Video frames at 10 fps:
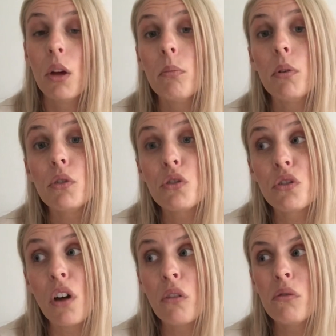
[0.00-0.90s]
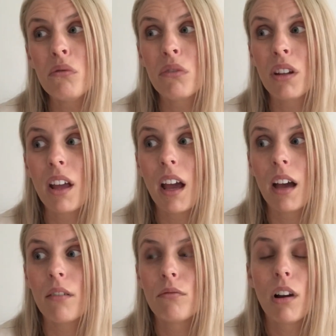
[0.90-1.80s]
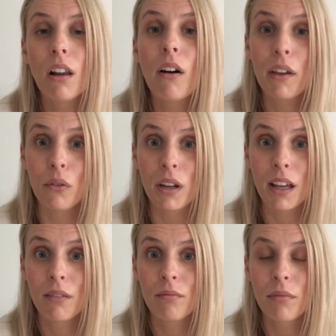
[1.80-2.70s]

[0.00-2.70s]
But don't rely on it.